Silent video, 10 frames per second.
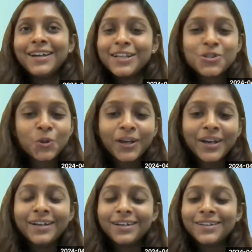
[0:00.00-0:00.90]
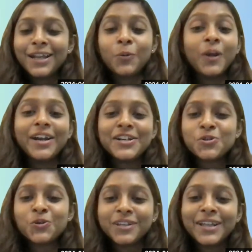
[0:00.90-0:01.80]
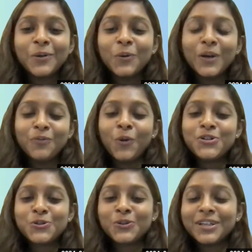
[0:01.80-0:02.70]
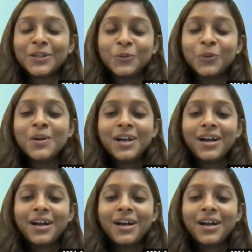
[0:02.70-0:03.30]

disoriented that where should they go and what should they do.